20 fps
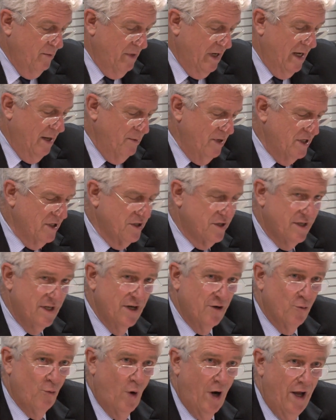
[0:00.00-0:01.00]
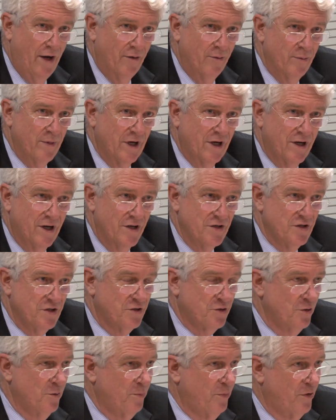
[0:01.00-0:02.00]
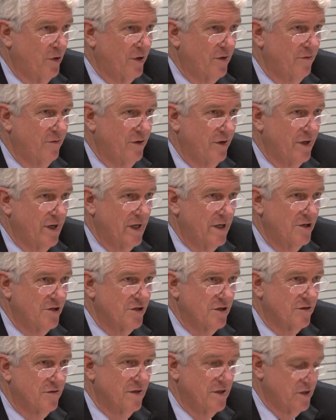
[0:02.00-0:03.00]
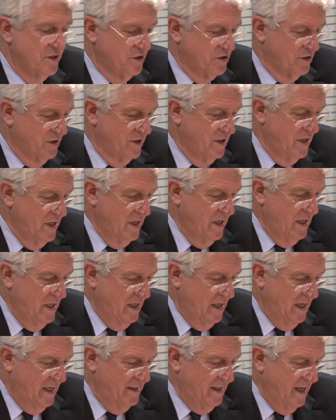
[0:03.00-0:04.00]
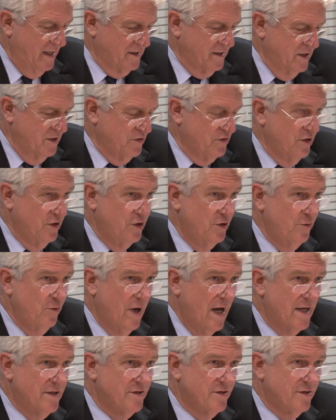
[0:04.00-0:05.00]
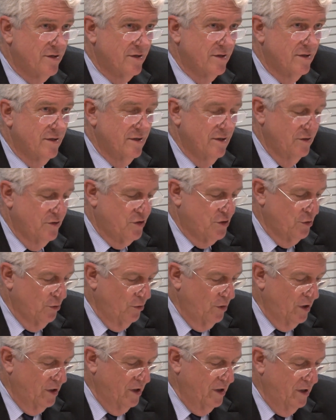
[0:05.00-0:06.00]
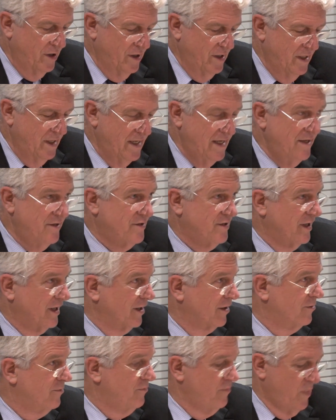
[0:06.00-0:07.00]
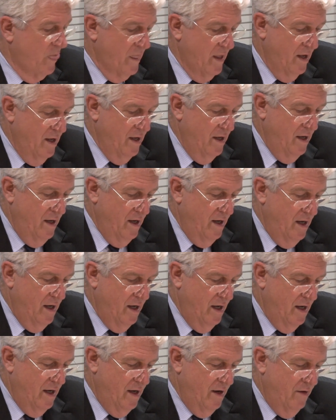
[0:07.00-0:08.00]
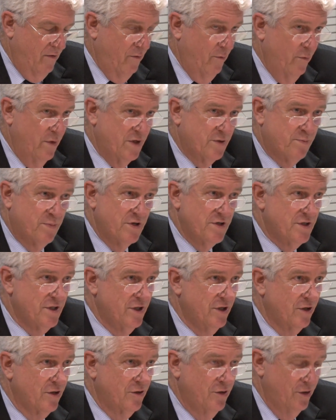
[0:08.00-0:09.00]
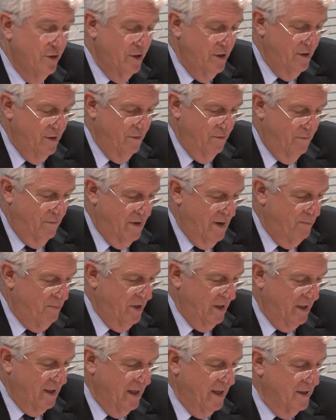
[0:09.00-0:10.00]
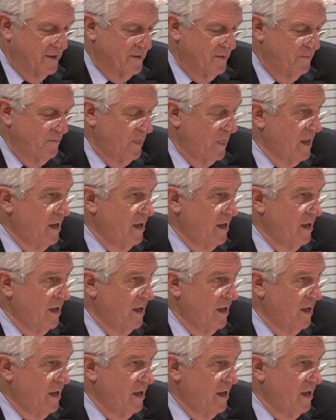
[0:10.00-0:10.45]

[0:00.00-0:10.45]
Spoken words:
But let me just take one because it's so important for the energy transition, and that is US solar leasing, which Brazil could replicate.